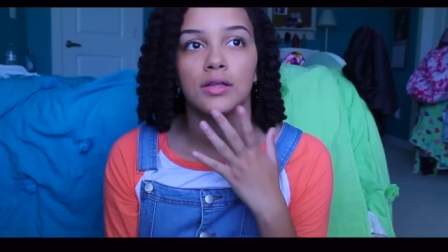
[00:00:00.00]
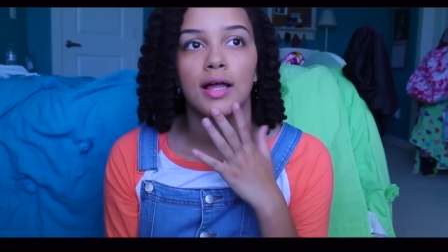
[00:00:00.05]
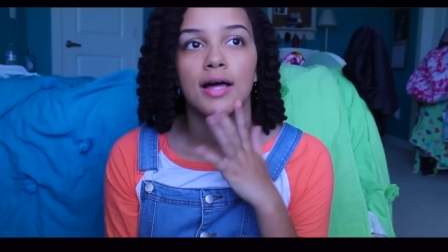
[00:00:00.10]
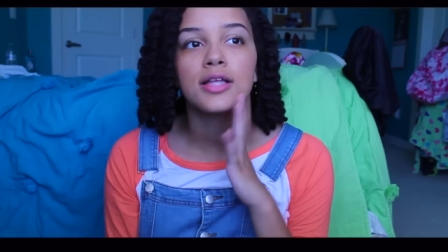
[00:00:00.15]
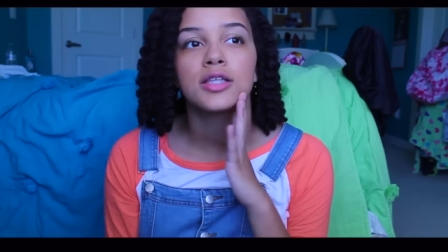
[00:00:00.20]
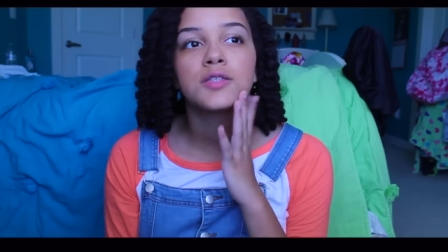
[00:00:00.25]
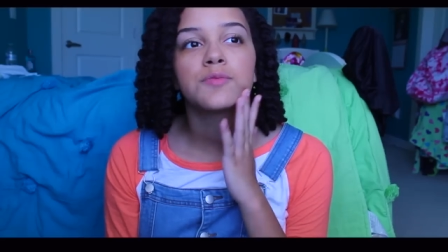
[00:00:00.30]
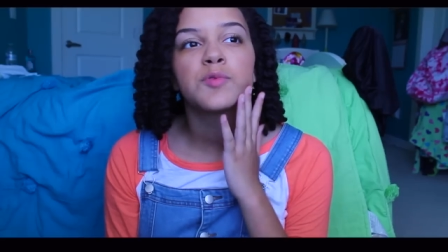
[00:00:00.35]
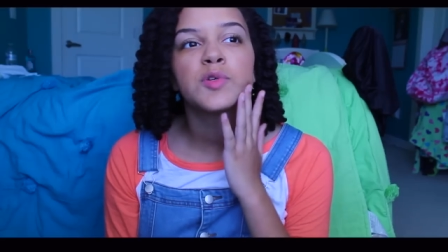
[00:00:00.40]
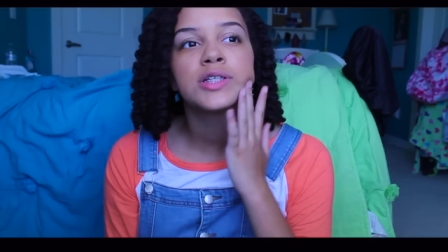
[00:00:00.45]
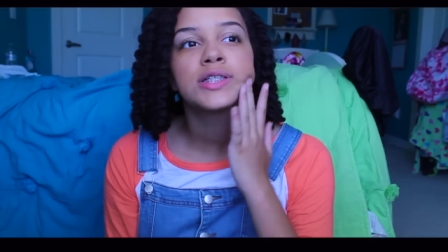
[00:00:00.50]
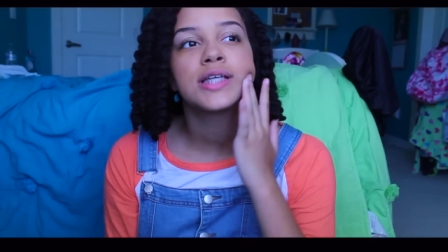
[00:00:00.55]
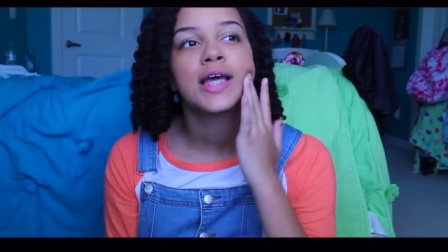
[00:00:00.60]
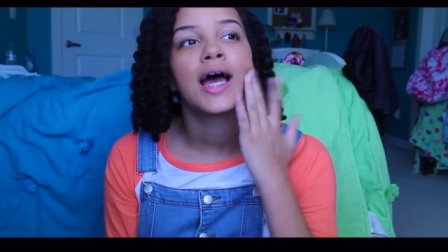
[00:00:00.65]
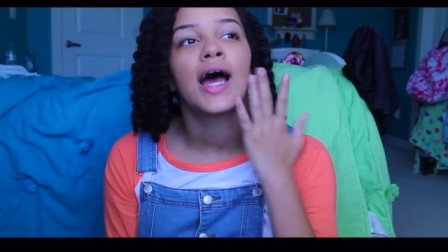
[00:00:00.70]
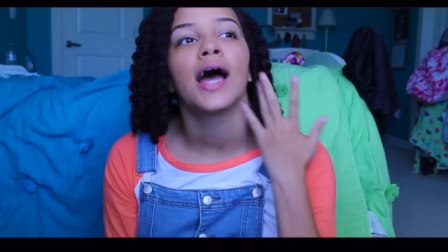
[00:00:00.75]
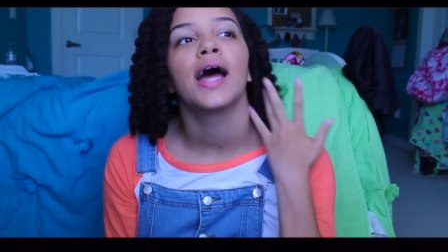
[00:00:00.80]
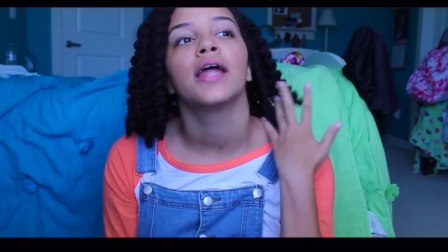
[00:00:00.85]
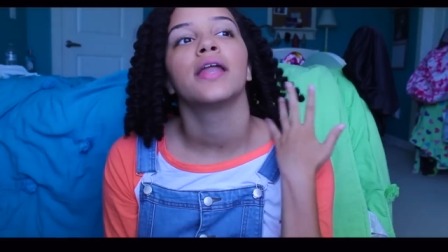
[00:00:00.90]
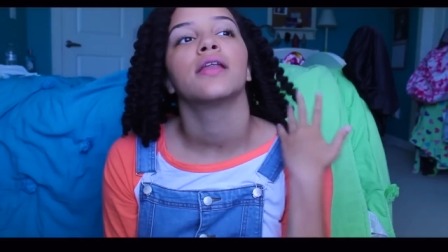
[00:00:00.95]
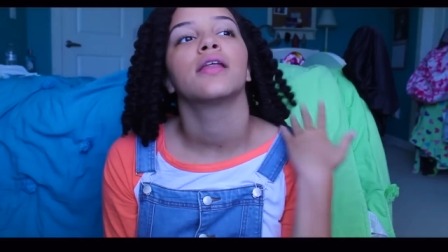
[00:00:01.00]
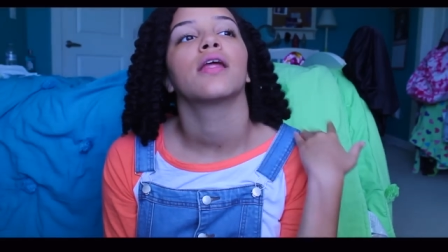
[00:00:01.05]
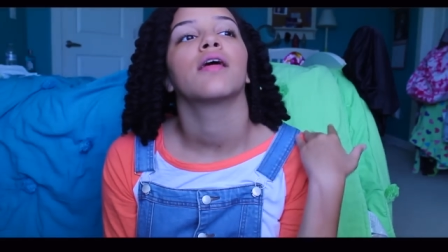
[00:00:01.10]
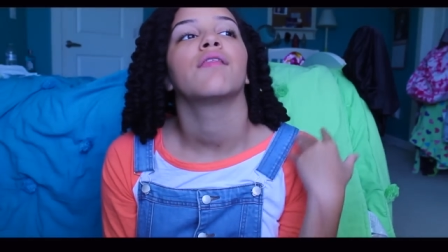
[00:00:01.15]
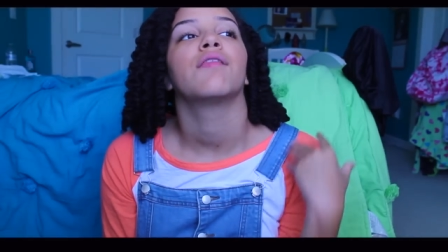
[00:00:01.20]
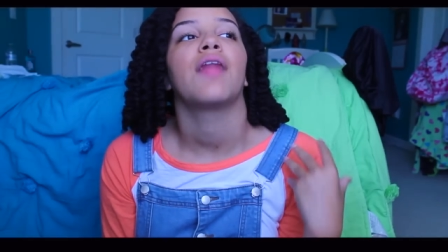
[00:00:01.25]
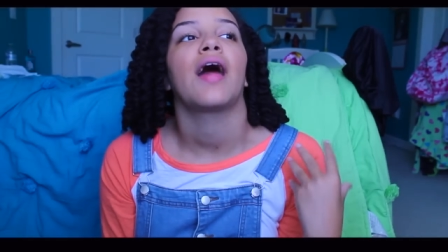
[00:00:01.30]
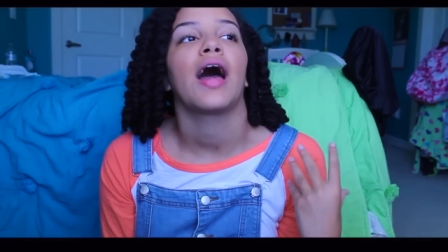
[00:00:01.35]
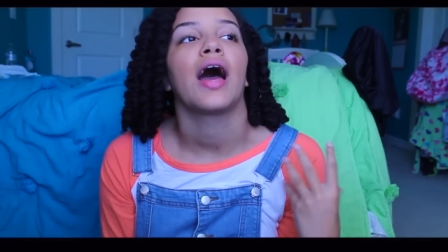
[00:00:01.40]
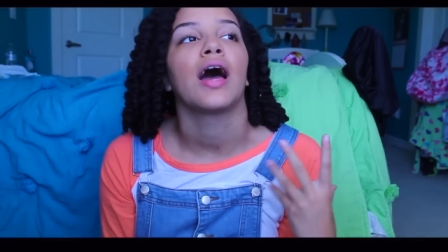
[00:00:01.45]
Let's pretend
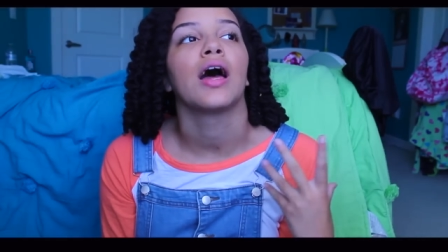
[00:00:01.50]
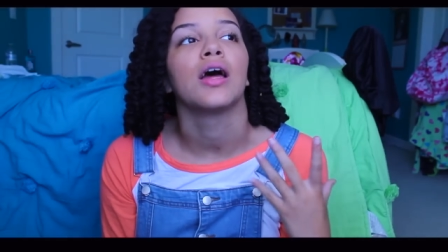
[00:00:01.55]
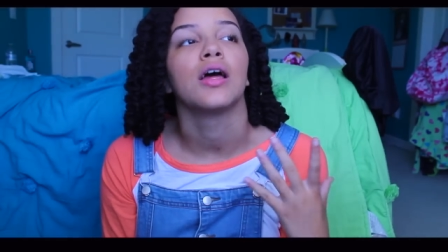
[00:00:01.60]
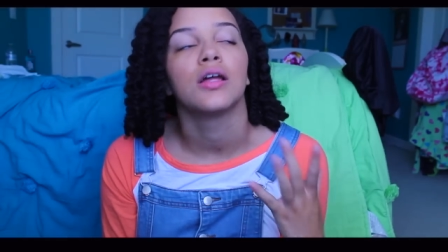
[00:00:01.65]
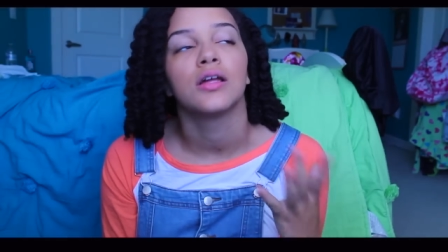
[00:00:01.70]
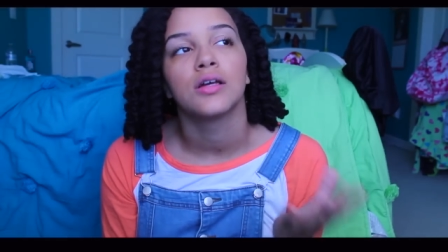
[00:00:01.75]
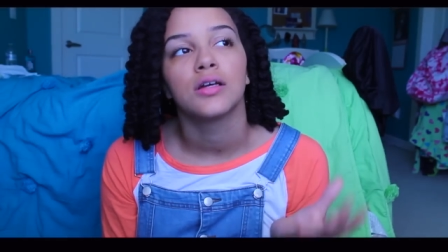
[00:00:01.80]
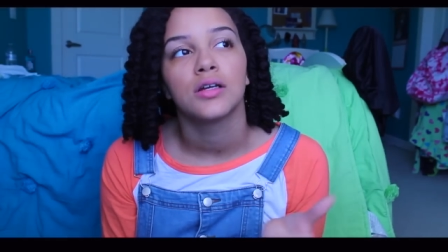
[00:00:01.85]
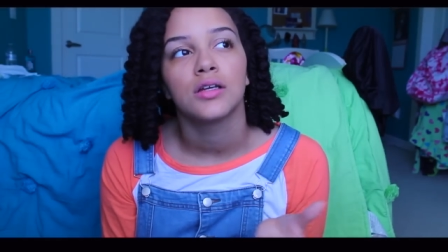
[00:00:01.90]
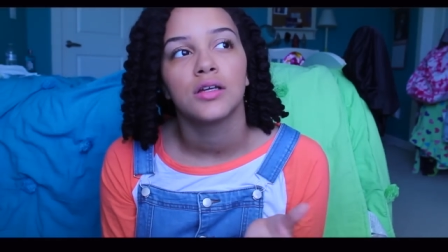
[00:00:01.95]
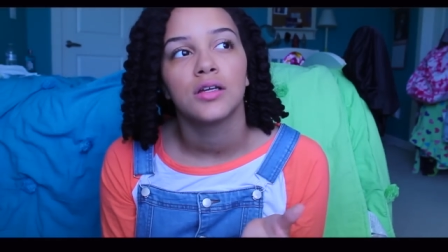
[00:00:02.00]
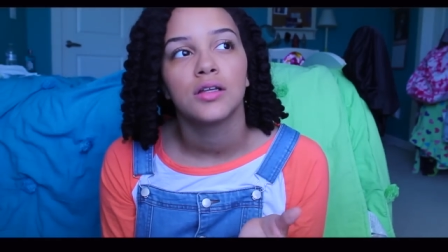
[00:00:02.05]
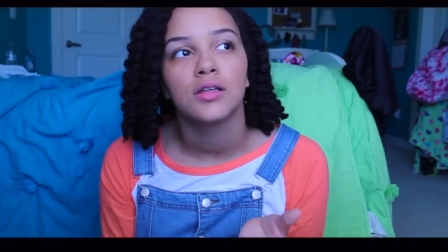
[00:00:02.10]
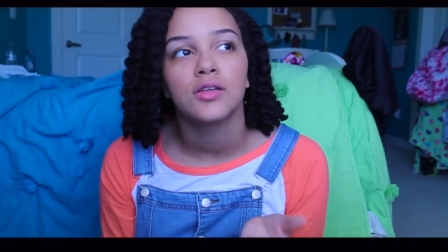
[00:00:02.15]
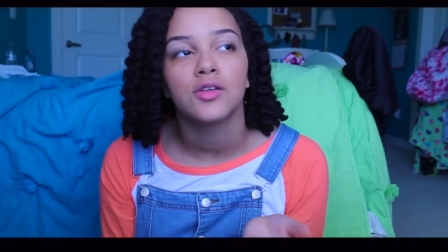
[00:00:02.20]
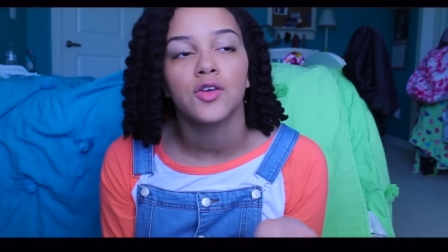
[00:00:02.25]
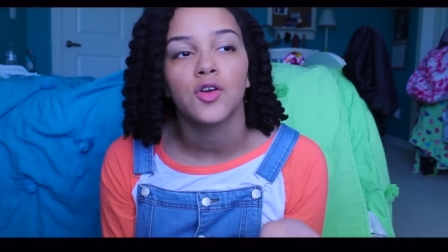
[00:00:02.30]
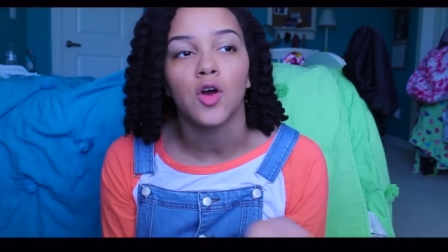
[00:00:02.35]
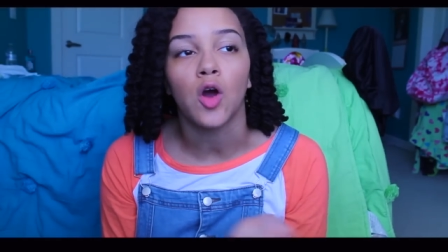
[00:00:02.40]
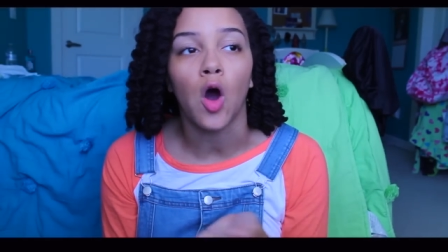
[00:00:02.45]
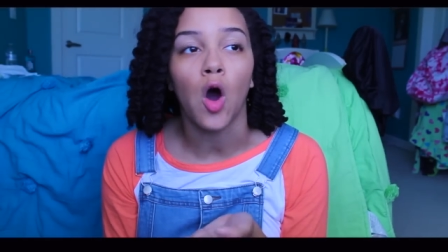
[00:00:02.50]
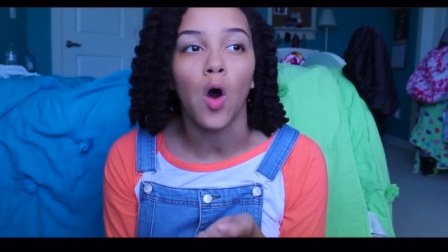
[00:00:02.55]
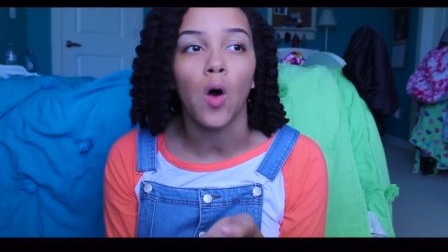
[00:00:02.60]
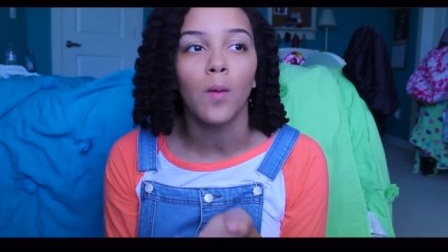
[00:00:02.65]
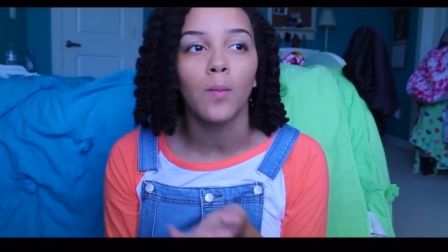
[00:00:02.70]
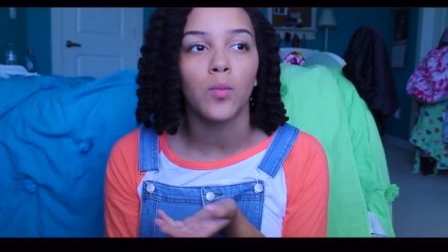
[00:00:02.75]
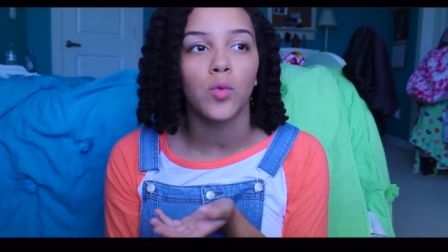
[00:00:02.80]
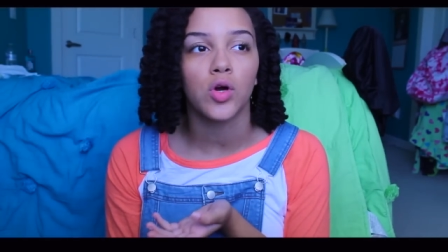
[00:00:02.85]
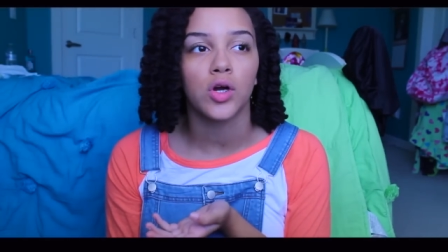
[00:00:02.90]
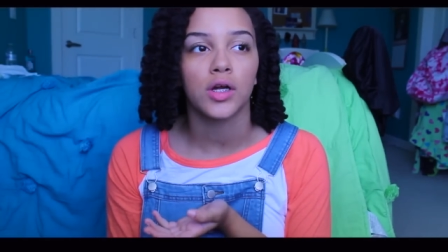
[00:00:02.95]
that your
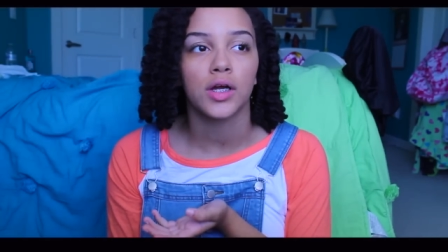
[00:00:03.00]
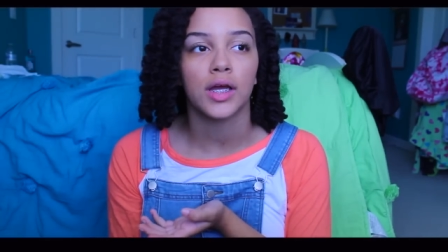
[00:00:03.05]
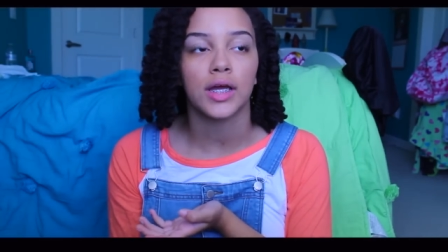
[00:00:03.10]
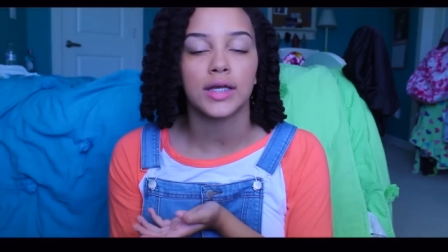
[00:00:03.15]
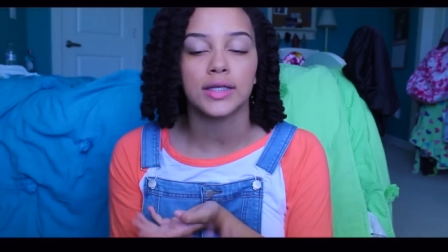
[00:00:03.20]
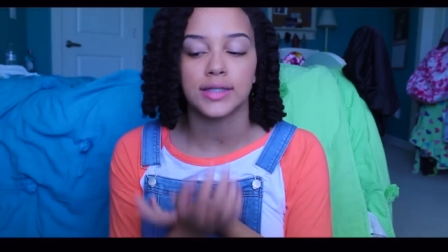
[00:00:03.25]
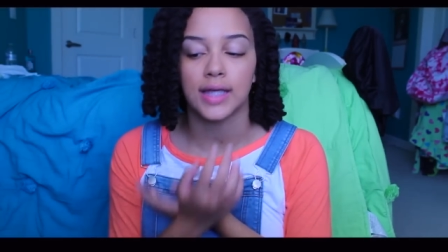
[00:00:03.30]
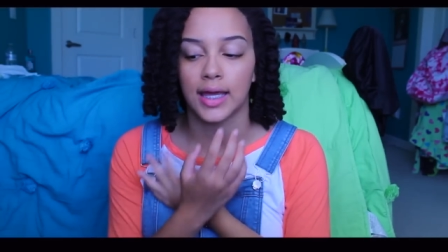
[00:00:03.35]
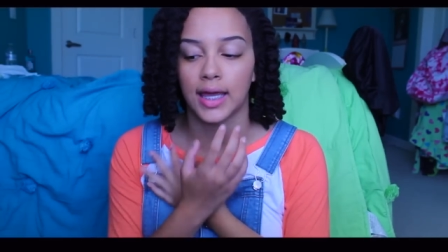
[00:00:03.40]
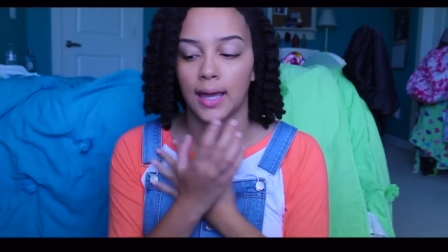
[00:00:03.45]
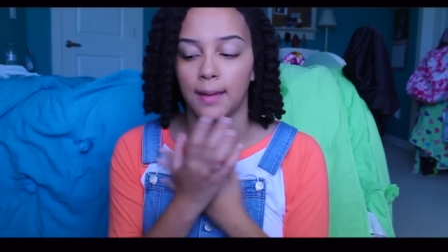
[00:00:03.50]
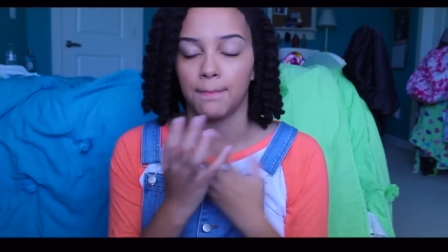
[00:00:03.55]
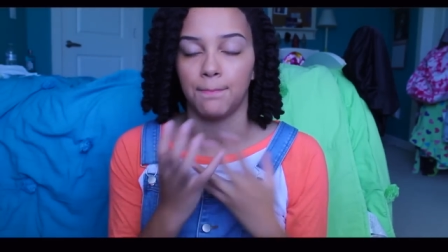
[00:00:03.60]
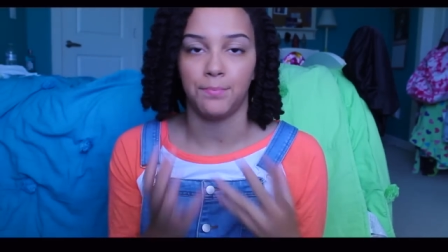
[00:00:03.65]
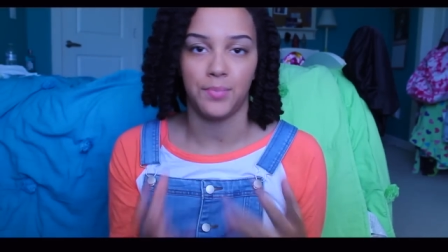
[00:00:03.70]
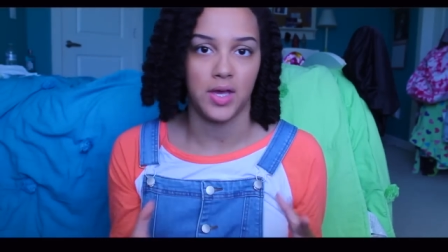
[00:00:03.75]
homework is like a